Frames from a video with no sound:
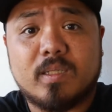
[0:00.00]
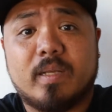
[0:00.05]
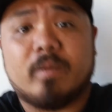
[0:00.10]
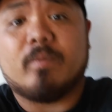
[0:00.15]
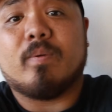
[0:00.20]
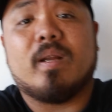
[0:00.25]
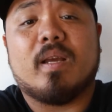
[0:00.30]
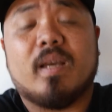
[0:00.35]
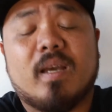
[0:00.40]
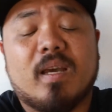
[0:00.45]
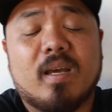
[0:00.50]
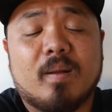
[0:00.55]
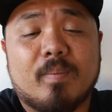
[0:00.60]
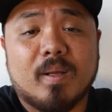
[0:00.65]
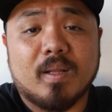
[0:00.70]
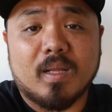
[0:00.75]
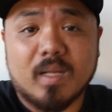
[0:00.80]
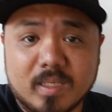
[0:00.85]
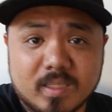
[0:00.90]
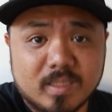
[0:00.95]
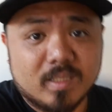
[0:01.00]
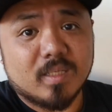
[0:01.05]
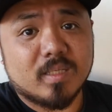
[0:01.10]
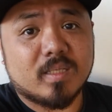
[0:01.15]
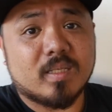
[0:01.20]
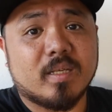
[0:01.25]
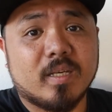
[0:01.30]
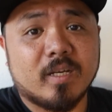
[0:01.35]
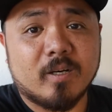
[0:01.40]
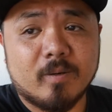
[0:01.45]
Like when I had my Lexus,
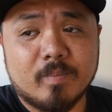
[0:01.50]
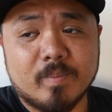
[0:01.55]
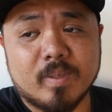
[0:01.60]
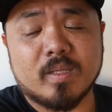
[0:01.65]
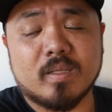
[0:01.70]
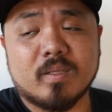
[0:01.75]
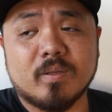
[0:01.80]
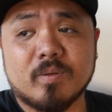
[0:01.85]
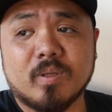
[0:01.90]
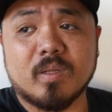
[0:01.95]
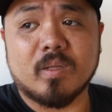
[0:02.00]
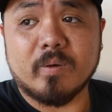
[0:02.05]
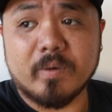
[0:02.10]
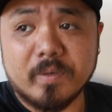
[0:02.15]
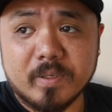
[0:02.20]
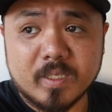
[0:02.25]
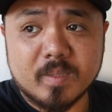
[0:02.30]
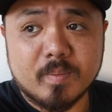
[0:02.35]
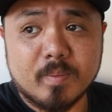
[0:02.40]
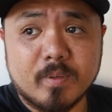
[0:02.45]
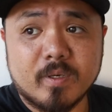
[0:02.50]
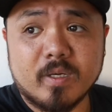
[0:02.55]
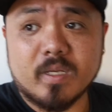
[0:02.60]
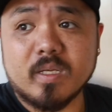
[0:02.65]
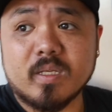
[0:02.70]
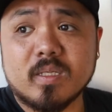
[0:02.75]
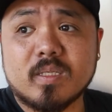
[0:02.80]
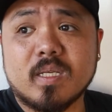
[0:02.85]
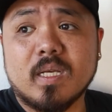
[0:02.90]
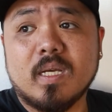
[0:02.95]
he helped me do the lowering
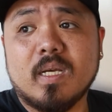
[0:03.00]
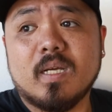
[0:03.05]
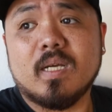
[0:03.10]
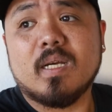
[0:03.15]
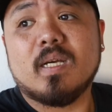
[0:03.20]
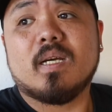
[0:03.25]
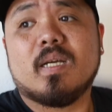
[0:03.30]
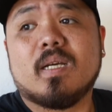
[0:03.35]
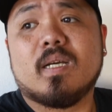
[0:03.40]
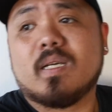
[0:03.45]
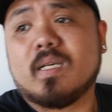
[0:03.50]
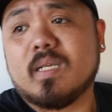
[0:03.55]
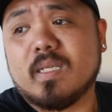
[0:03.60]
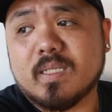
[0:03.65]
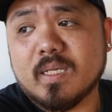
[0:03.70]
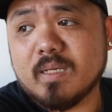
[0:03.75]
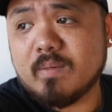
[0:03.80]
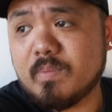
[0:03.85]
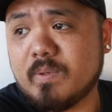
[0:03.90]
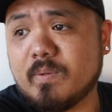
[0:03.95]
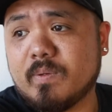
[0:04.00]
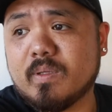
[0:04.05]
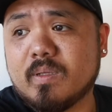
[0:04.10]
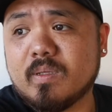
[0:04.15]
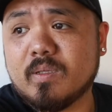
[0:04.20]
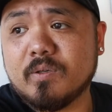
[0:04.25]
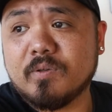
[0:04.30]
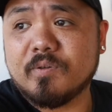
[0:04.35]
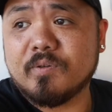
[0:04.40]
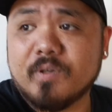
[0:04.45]
springs. He's helped me
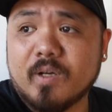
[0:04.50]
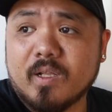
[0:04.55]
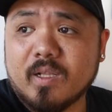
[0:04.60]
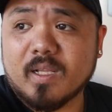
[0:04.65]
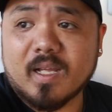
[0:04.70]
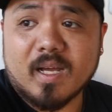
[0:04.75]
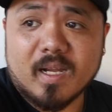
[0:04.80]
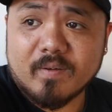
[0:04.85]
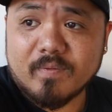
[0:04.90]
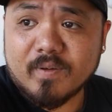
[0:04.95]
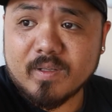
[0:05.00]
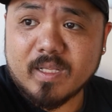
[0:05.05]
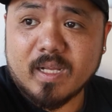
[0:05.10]
do a lot on